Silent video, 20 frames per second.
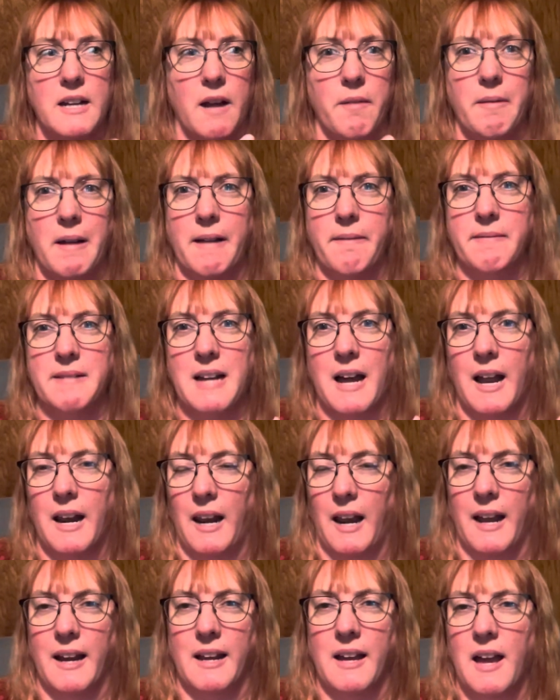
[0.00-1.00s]
I, am not
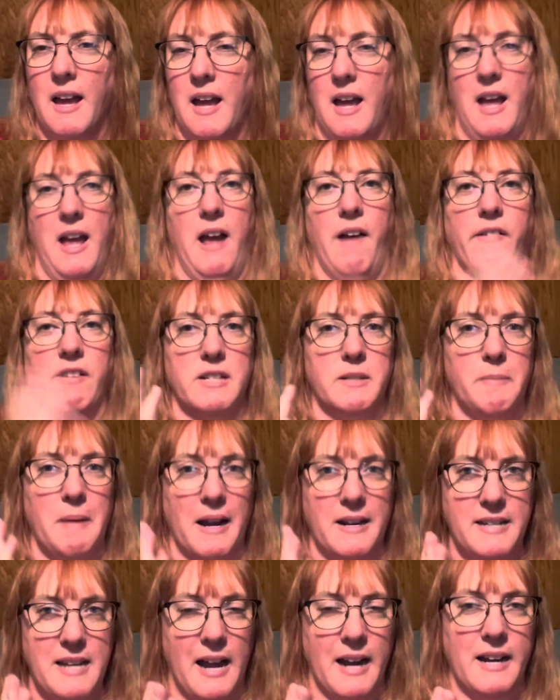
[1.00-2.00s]
like it was
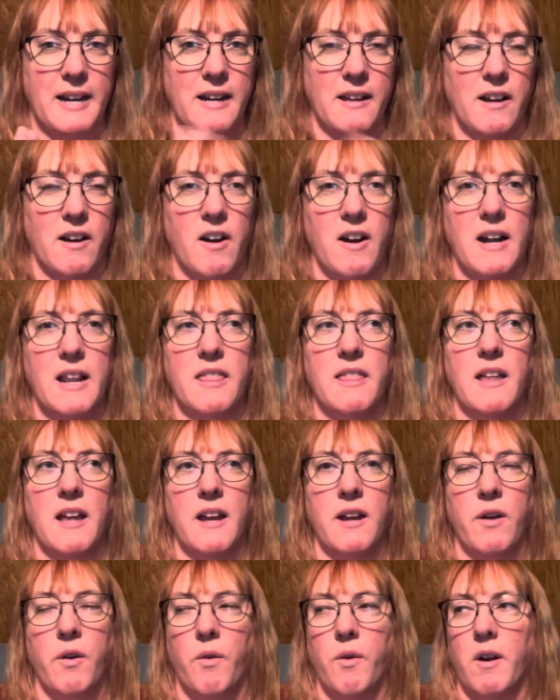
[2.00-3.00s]
spectacular or
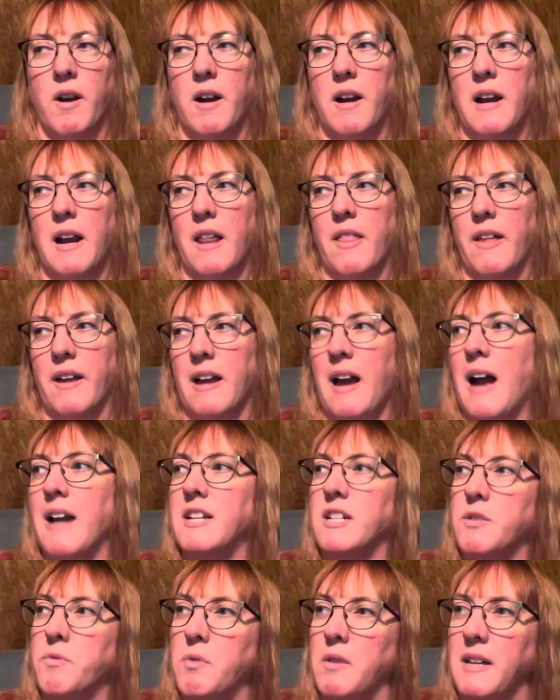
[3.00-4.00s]
anything or, and like, I
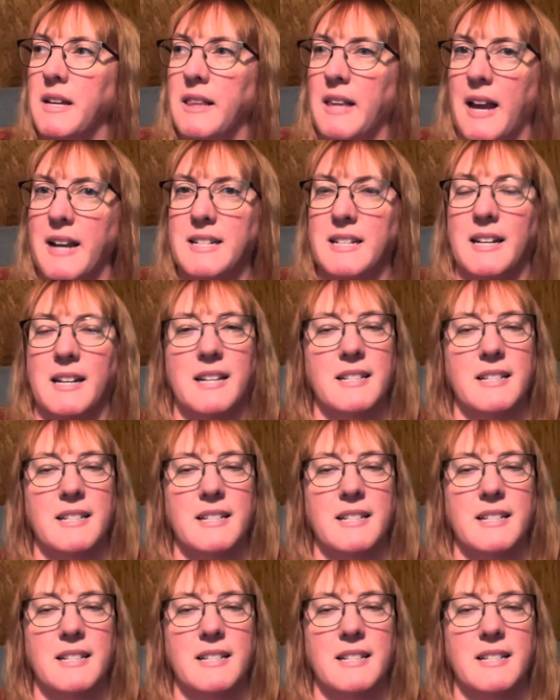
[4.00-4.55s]
just really liked it.